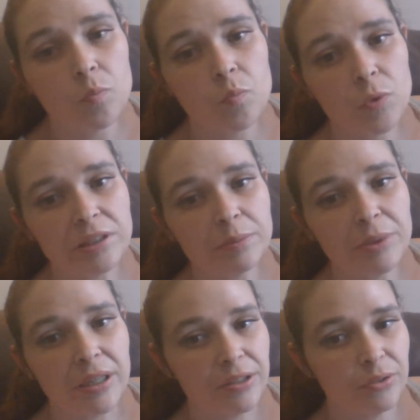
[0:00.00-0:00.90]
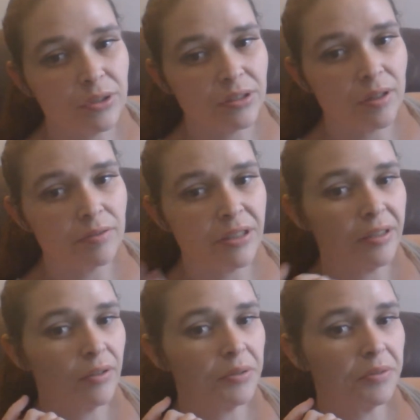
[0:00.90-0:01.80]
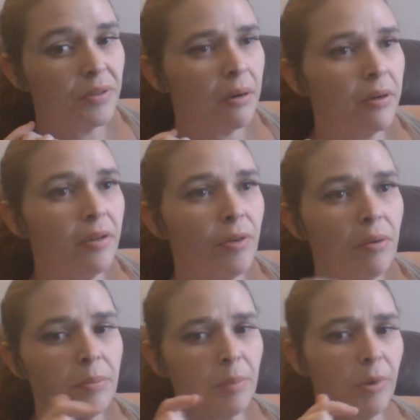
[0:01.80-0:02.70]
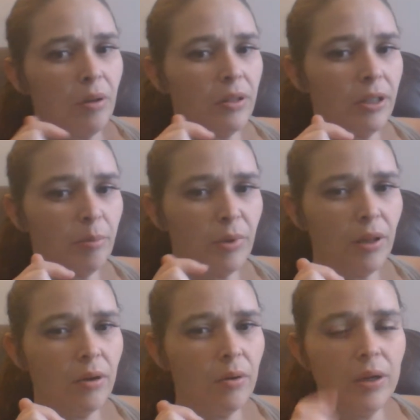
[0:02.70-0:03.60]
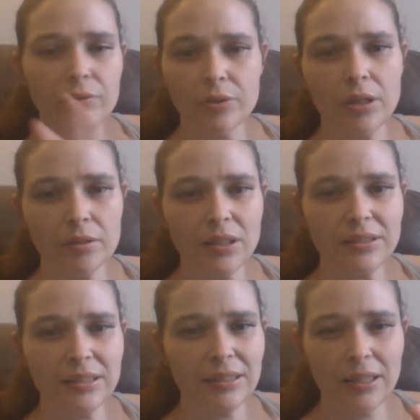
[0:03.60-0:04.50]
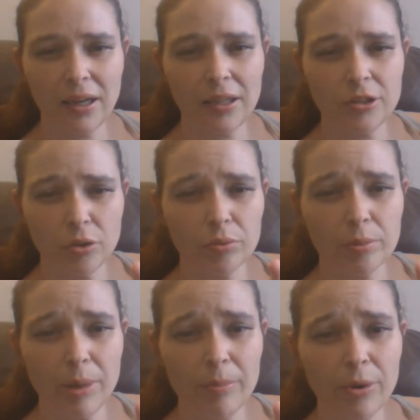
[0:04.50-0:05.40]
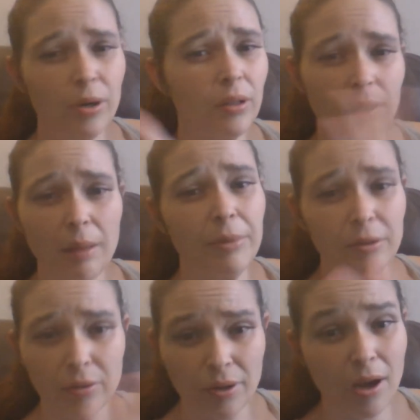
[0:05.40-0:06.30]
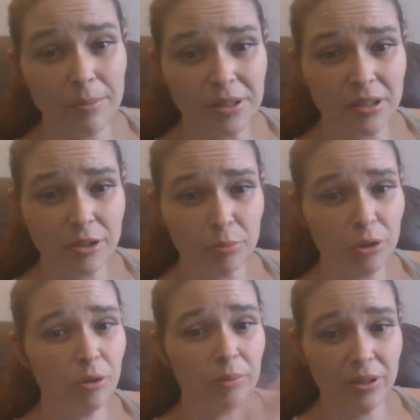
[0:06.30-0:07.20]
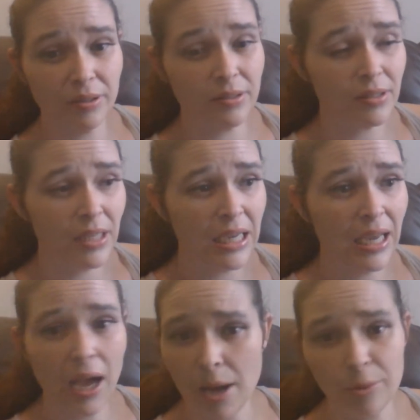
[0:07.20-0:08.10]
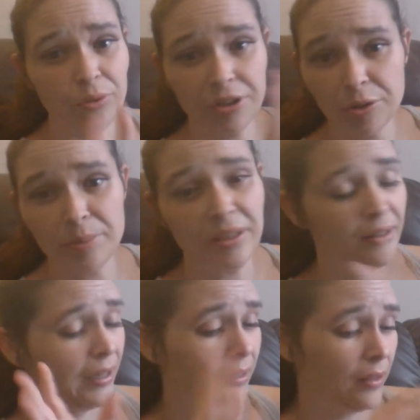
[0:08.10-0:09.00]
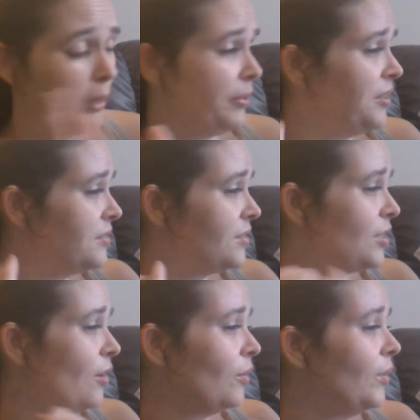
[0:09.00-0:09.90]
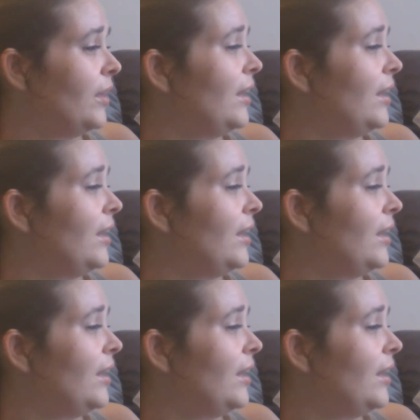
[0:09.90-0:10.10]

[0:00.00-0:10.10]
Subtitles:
recipe I use that's off King Arthur flour. If I remember, I'll link it below. If you're interested in it, I don't remember, let me know in the comment section below, because I'm only human and that could happen. So,